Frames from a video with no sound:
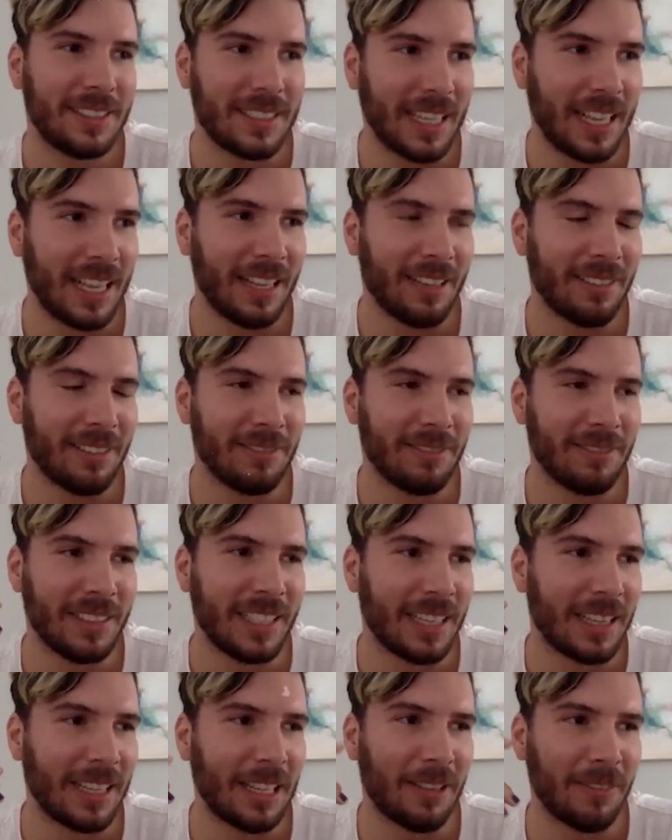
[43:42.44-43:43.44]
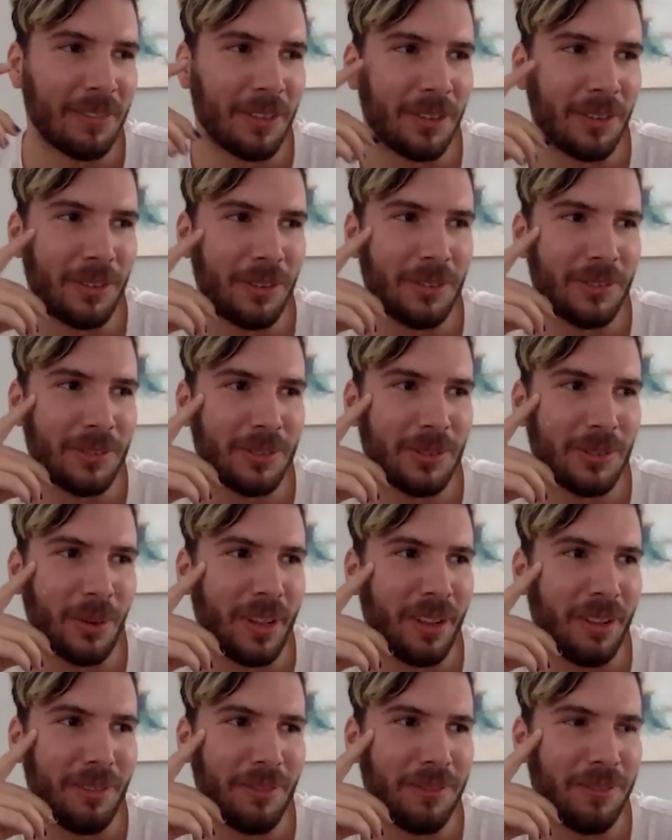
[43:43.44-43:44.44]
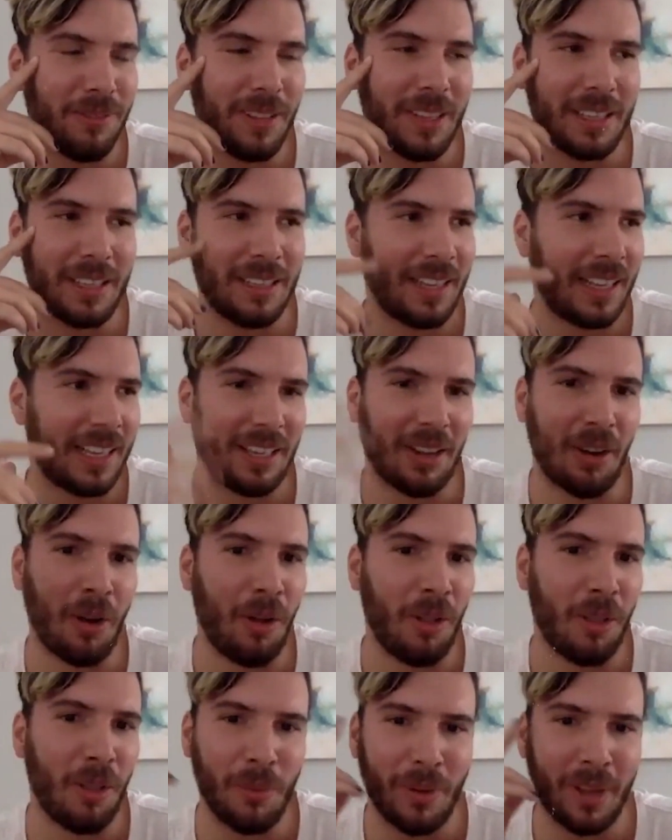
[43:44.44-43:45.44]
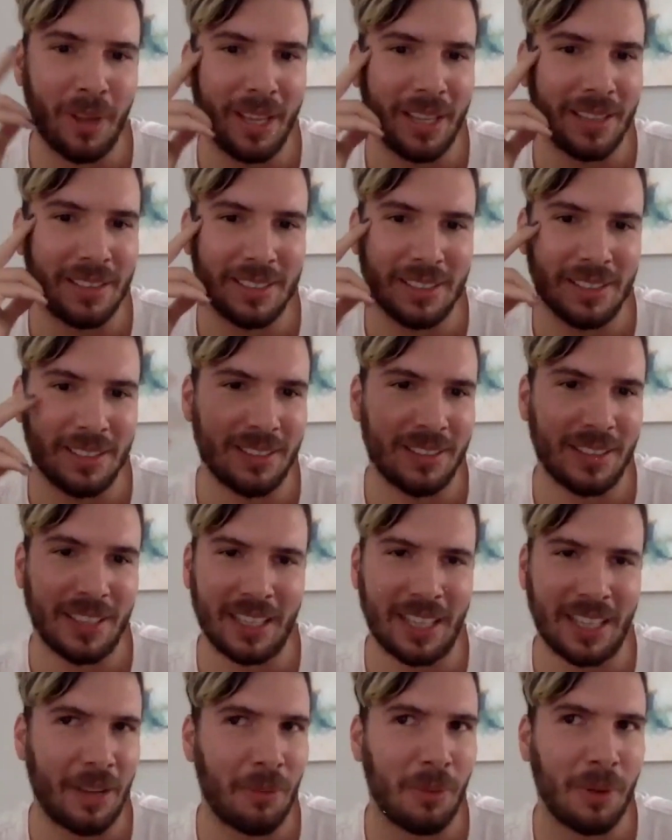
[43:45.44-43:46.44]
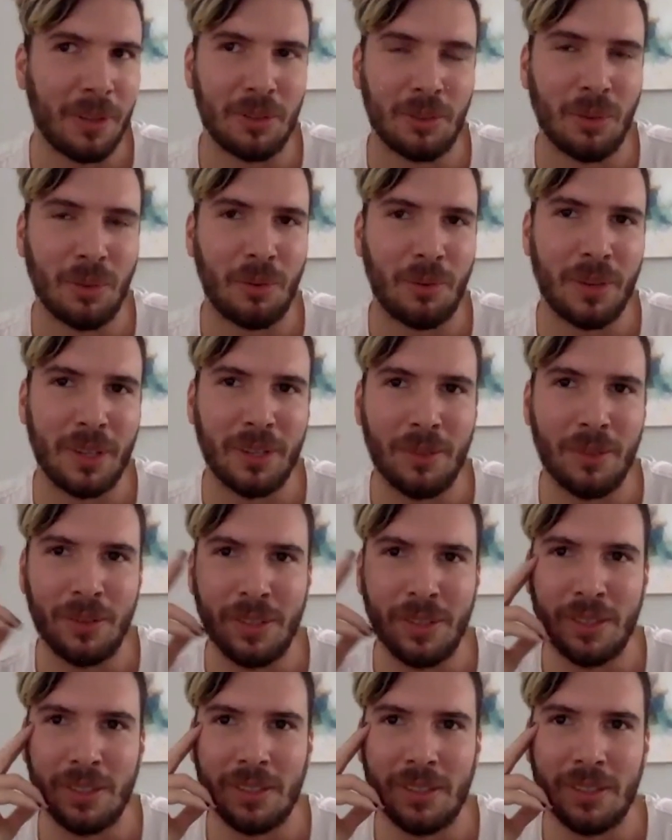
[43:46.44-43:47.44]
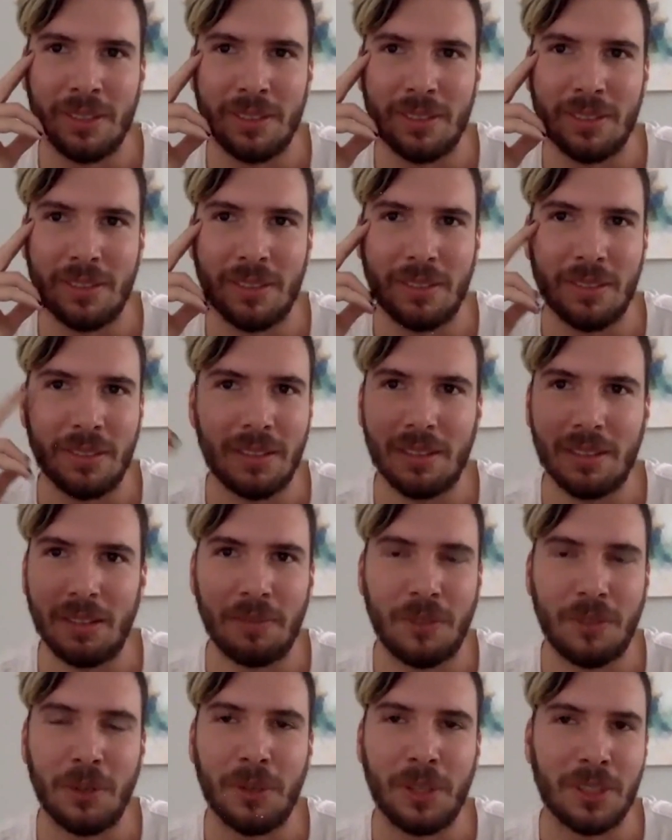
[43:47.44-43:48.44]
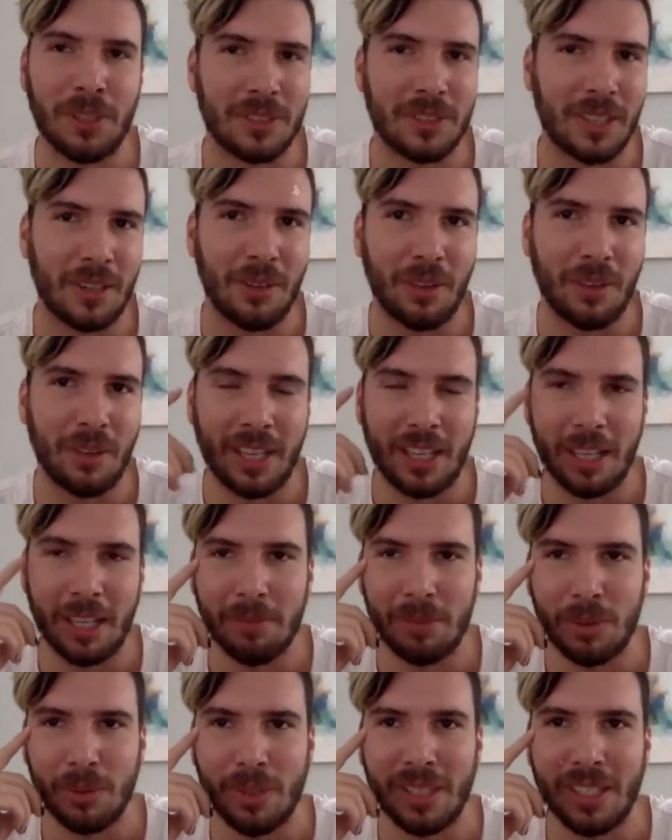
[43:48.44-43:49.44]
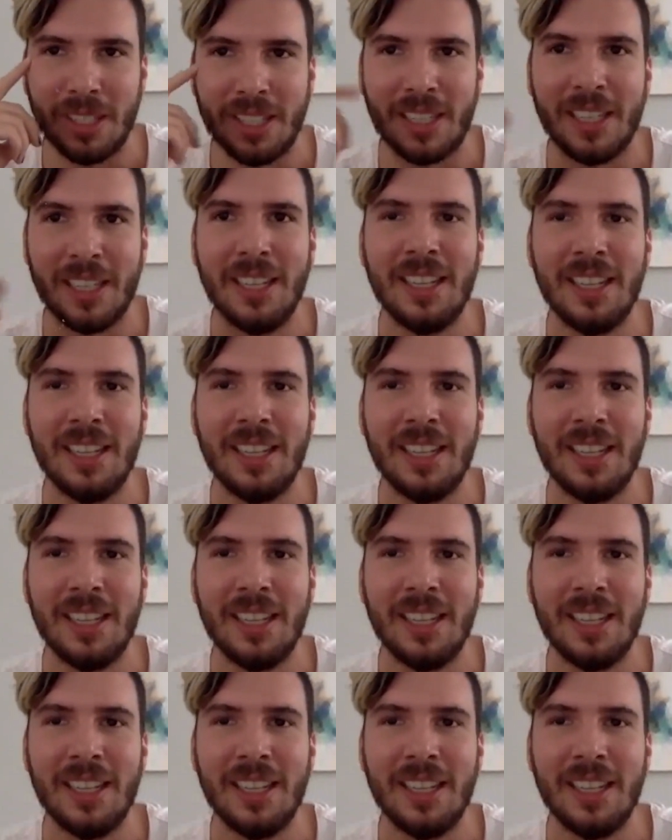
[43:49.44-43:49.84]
10, 11, or 12, like all the way till, like, I went to a reunion a few years ago. They came to LA.